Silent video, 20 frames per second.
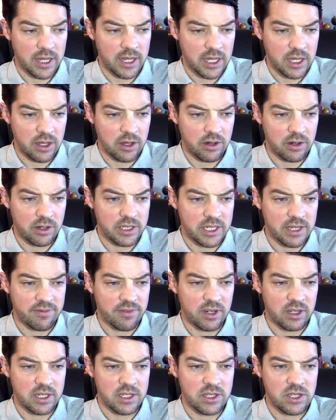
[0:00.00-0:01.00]
Here,
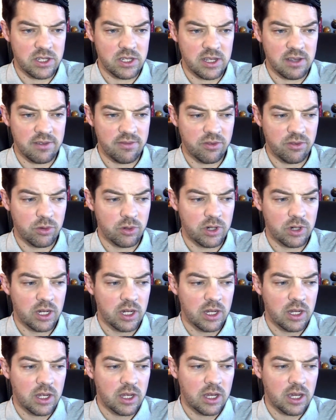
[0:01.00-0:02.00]
definitely c4
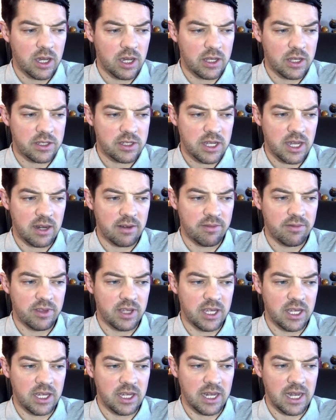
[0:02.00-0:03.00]
is kind of
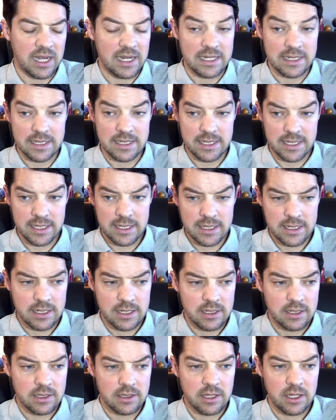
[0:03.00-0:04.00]
the
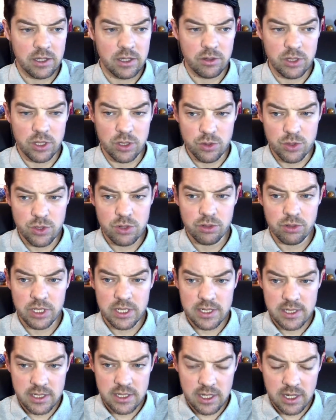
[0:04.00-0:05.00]
idea that you
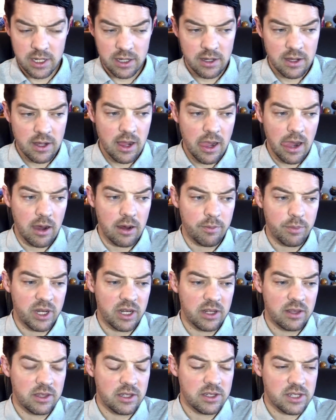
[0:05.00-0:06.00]
usually see. But
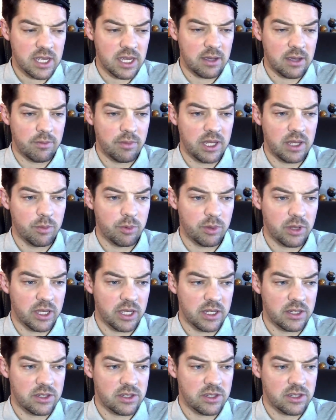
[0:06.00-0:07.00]
in this game, he
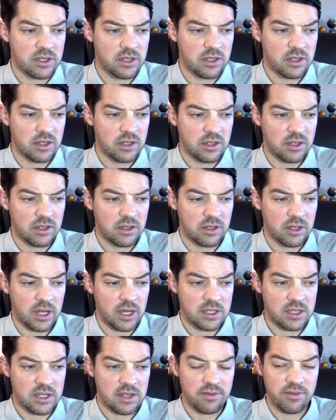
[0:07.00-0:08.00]
plays
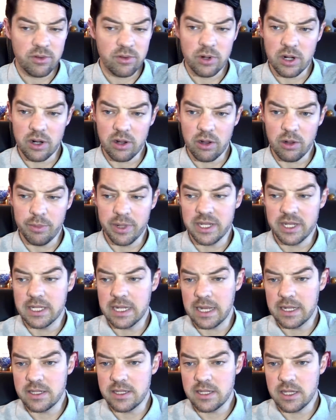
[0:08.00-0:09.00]
not c4 at all, but
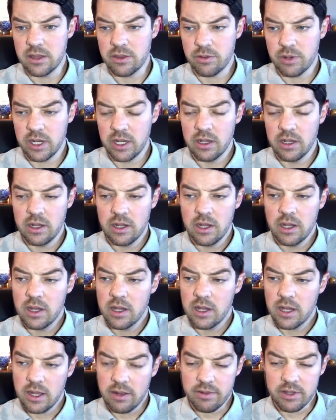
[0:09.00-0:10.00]
knight c3.
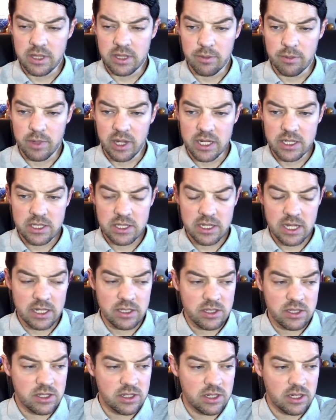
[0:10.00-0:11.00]
Everything makes
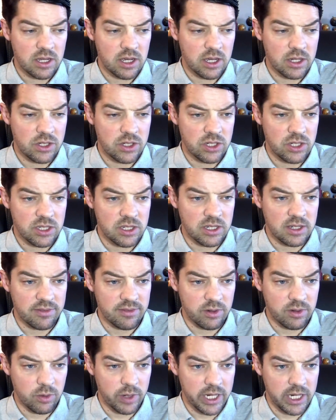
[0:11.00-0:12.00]
sense, just a
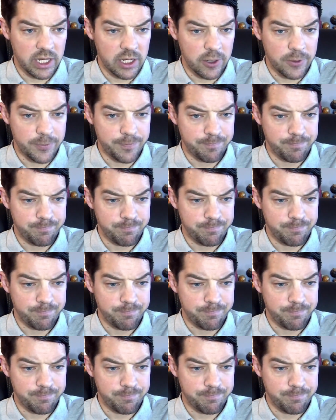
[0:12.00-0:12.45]
different way to go.